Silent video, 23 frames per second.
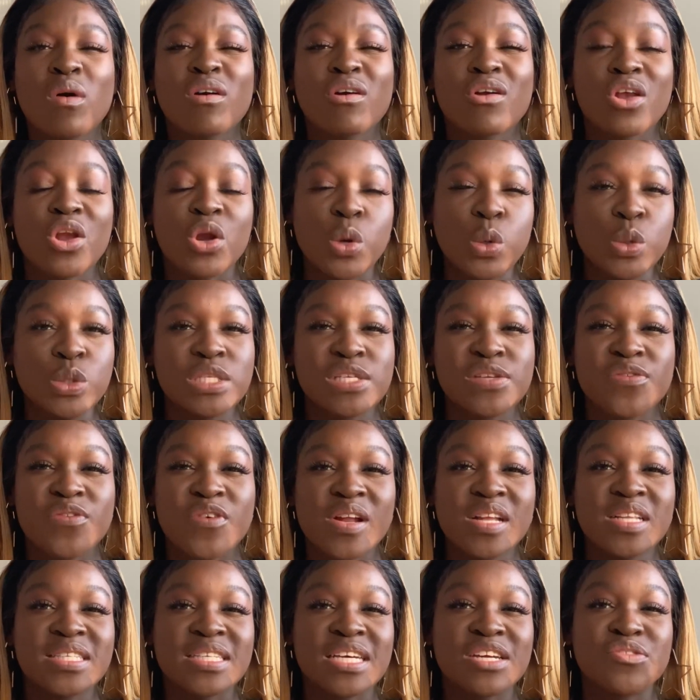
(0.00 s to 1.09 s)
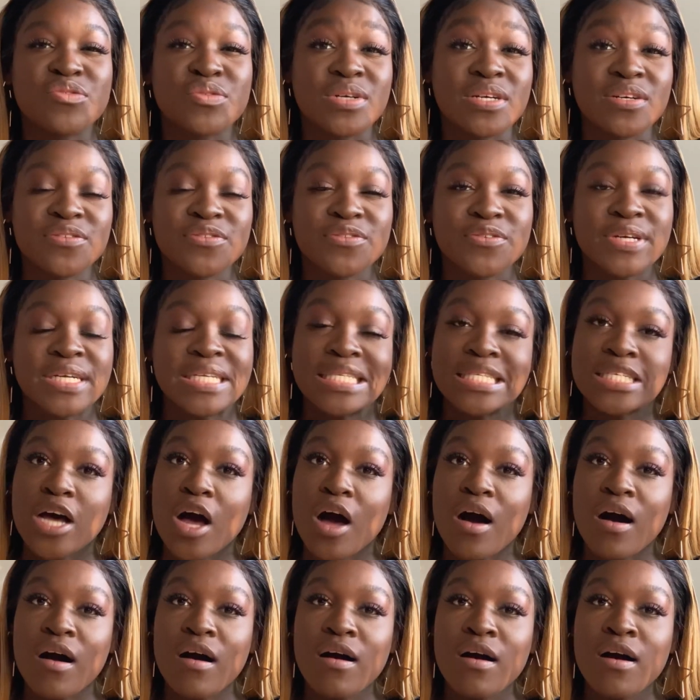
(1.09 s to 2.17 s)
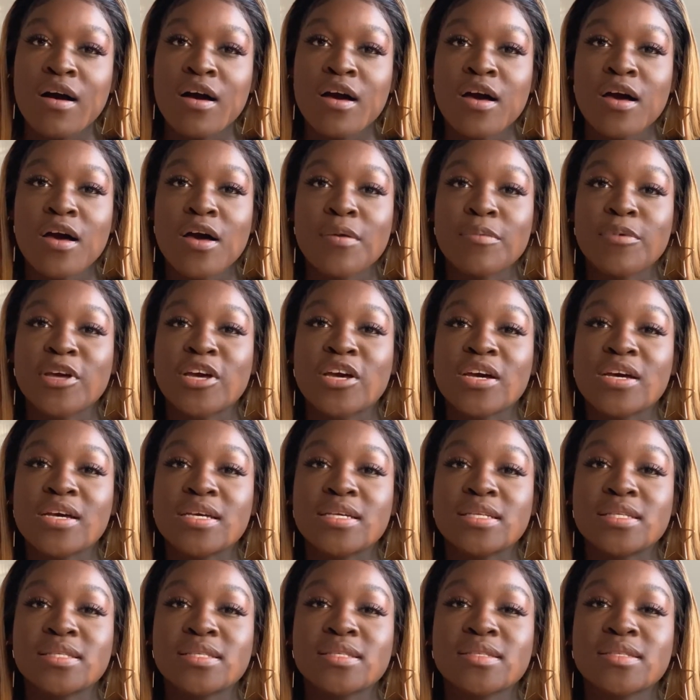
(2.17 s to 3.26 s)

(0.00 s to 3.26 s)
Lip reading: close friends and real friends are, because